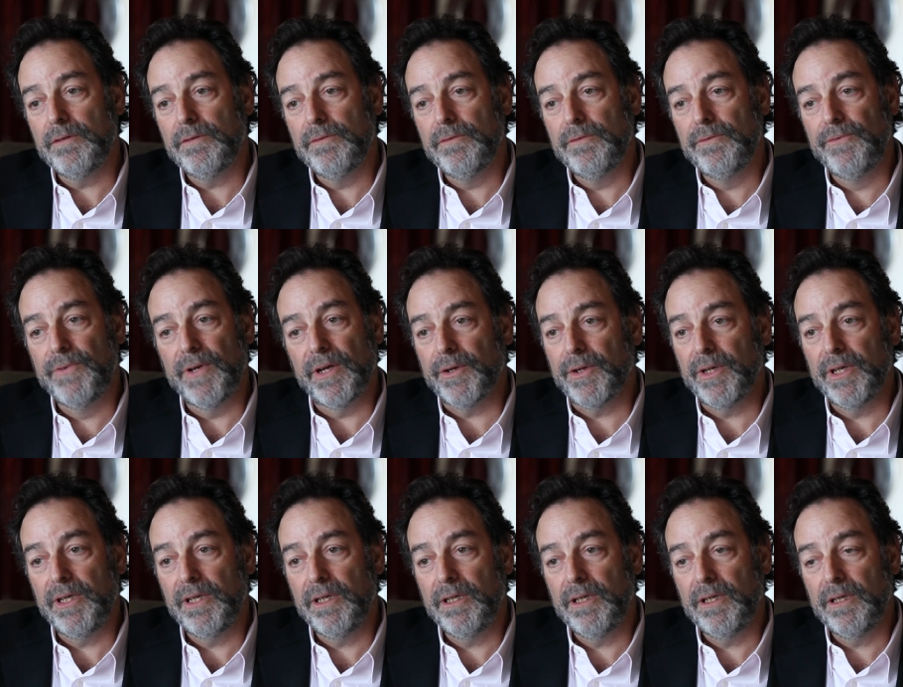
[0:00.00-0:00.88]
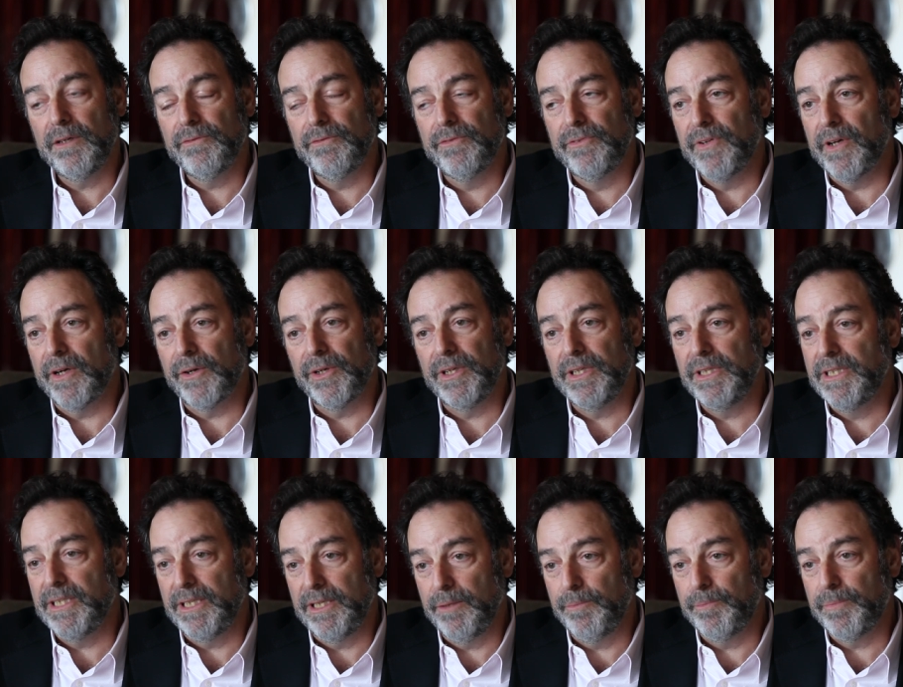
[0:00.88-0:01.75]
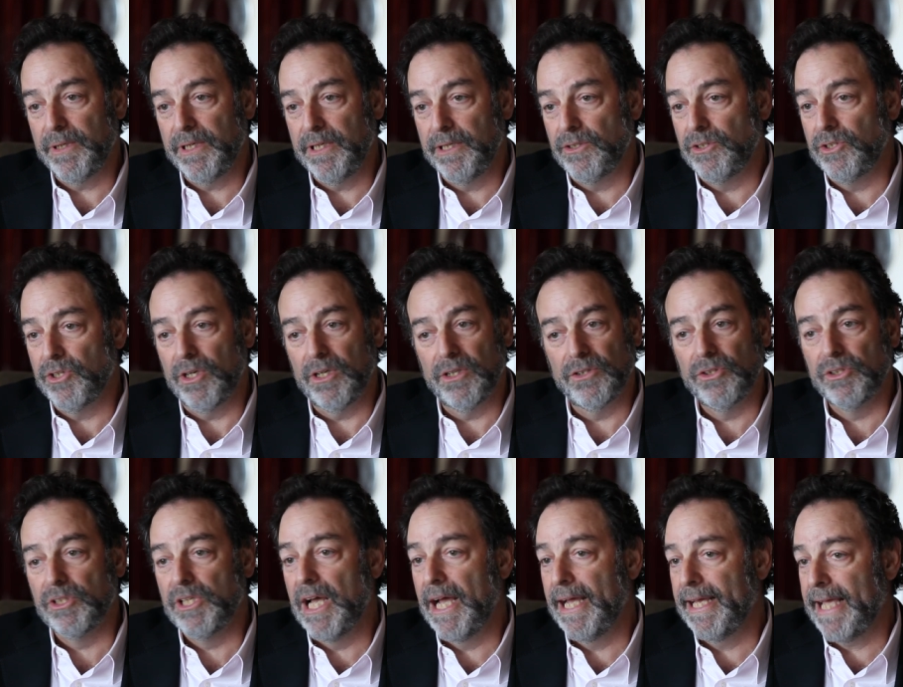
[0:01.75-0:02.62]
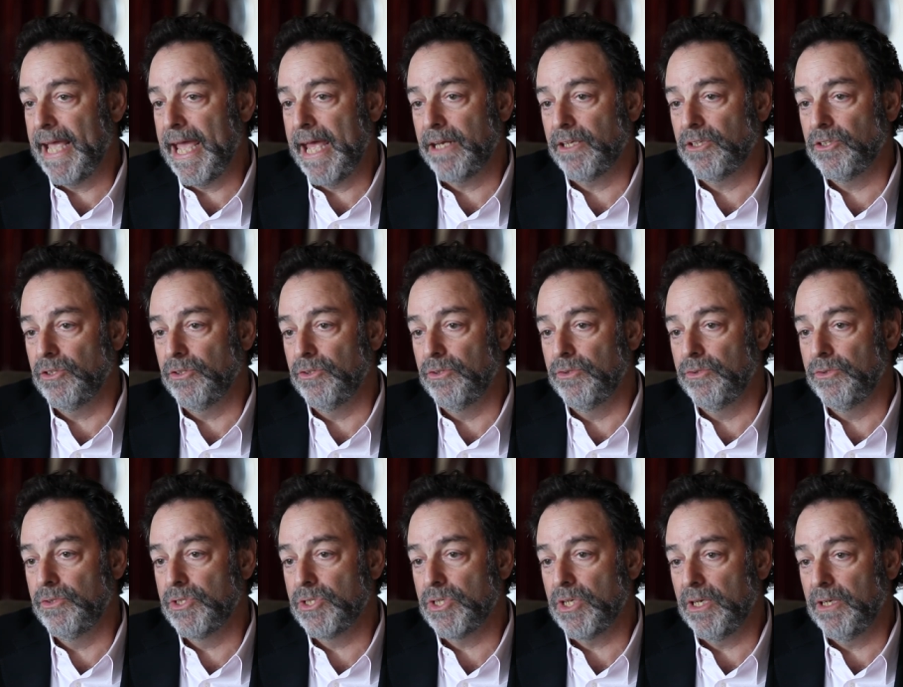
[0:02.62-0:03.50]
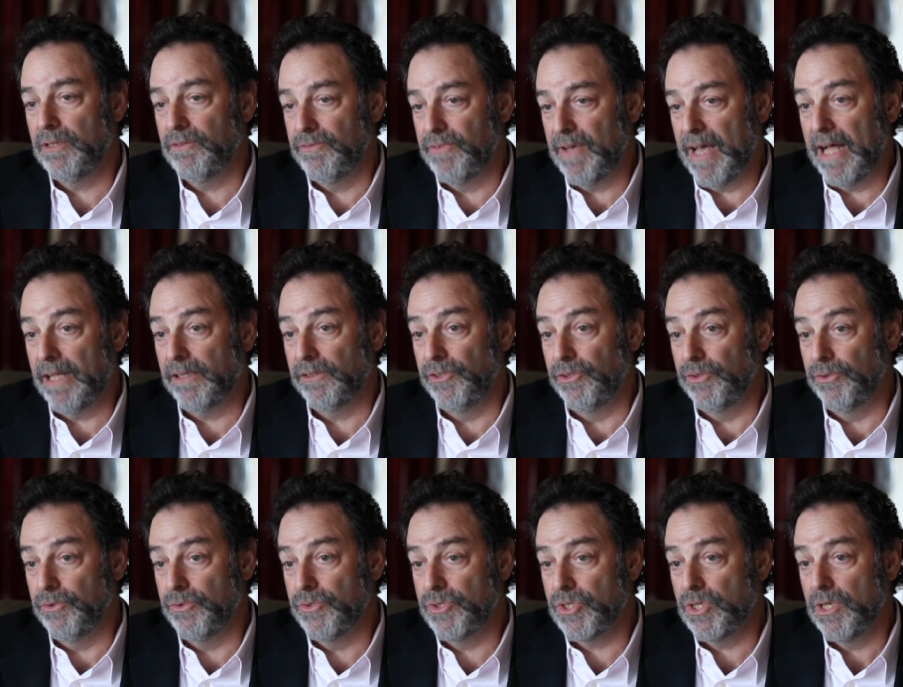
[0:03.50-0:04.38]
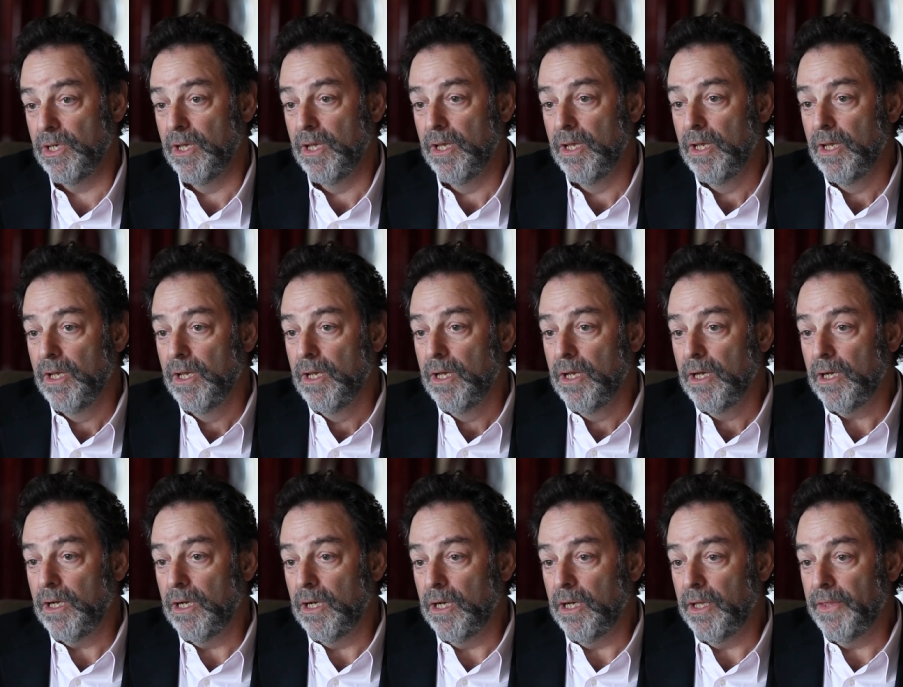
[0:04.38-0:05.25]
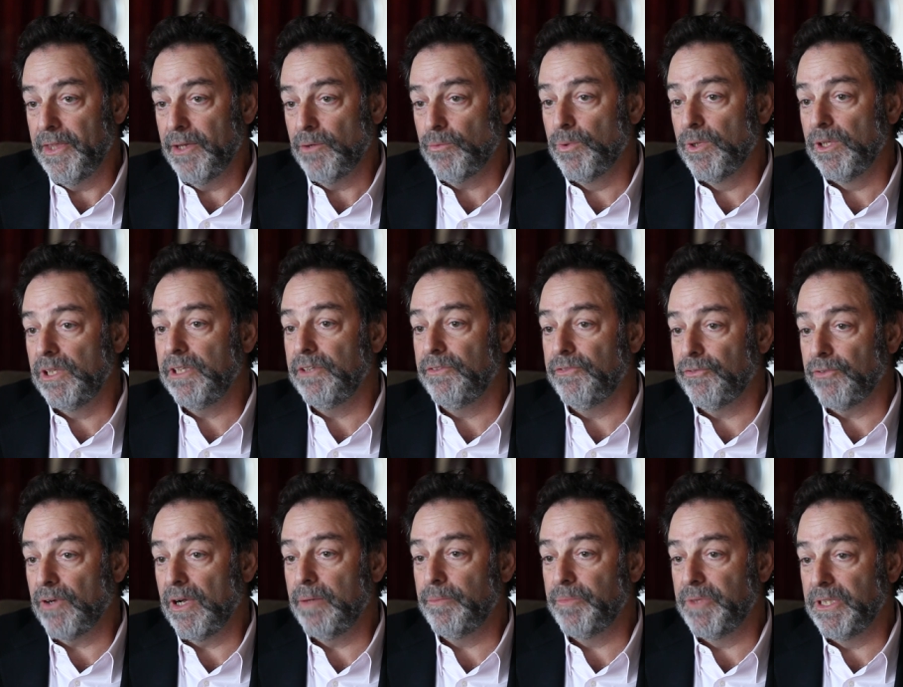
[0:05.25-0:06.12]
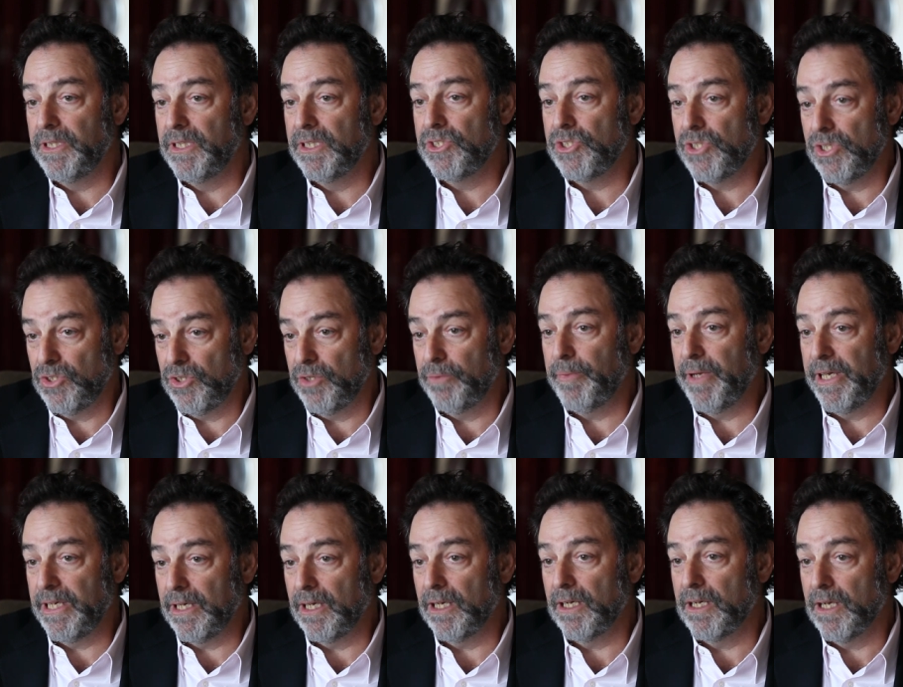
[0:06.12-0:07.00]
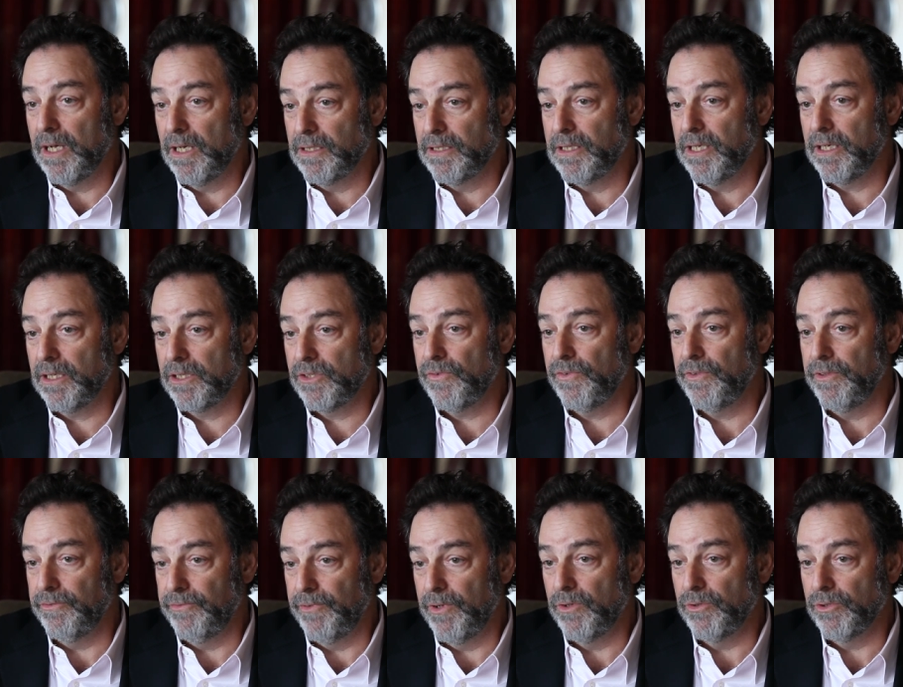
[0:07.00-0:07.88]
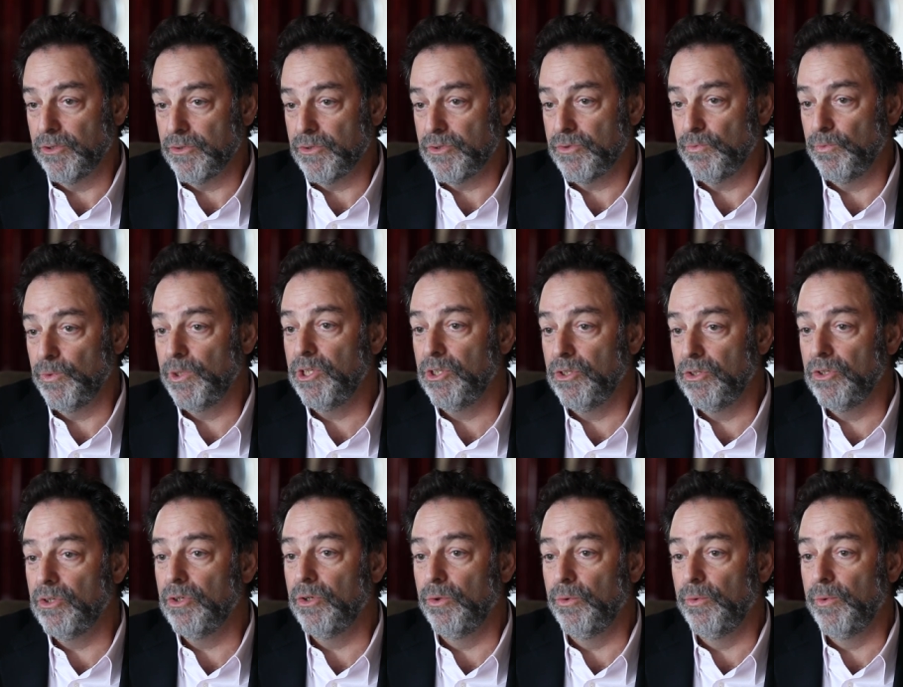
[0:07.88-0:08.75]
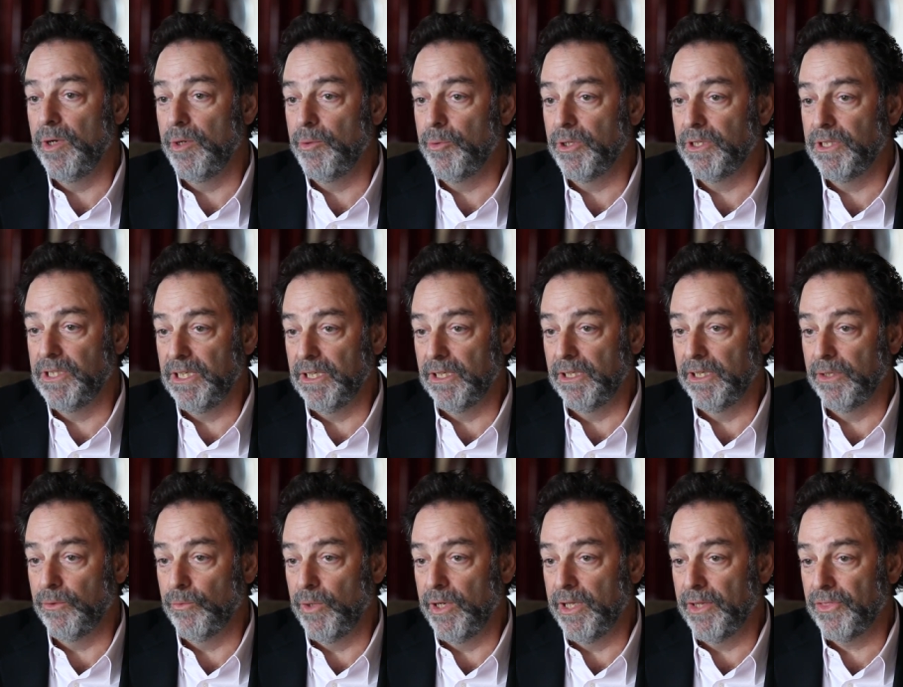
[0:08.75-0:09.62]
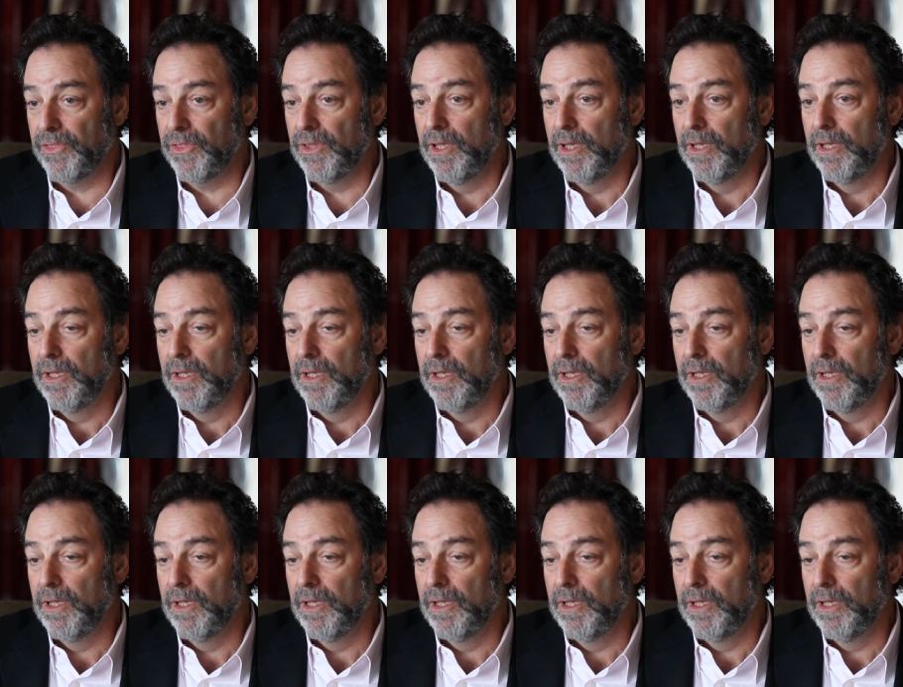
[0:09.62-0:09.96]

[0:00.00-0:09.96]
very, very deep into underlying attitudes and values that really framed the decision-making context for the voters. We knew we were dealing with,